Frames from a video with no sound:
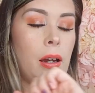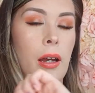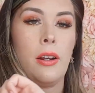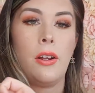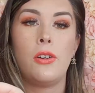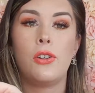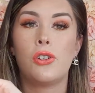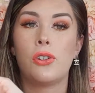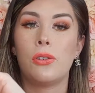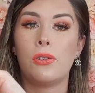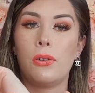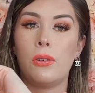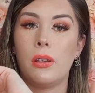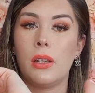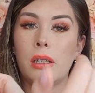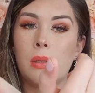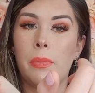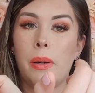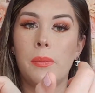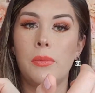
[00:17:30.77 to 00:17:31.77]
I know you shouldn't do
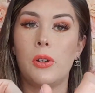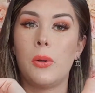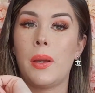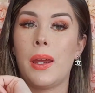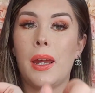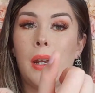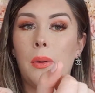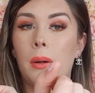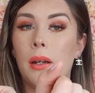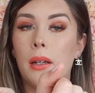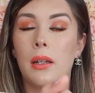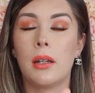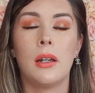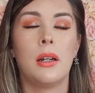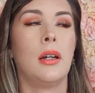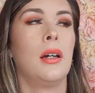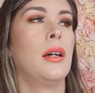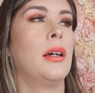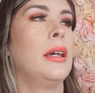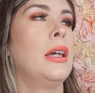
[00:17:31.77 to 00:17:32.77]
this, but I'm doing it anyway.
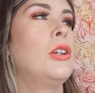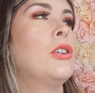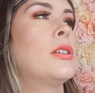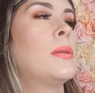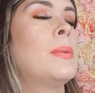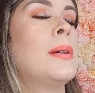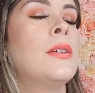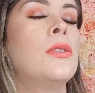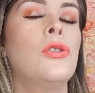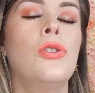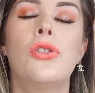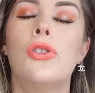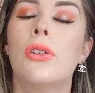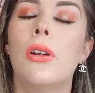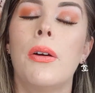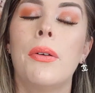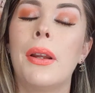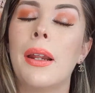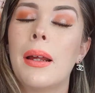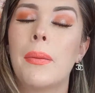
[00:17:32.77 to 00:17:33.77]
It just means you should
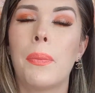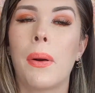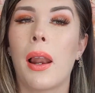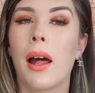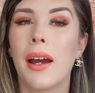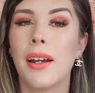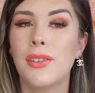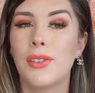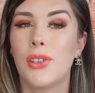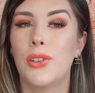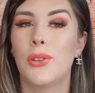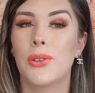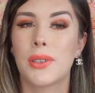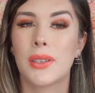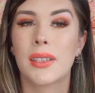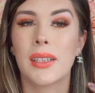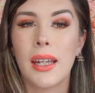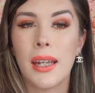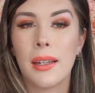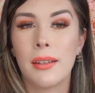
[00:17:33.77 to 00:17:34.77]
only apply to your
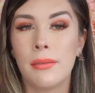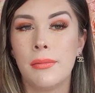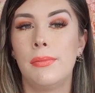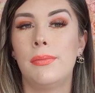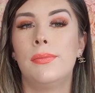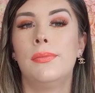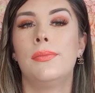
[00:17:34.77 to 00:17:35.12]
skin.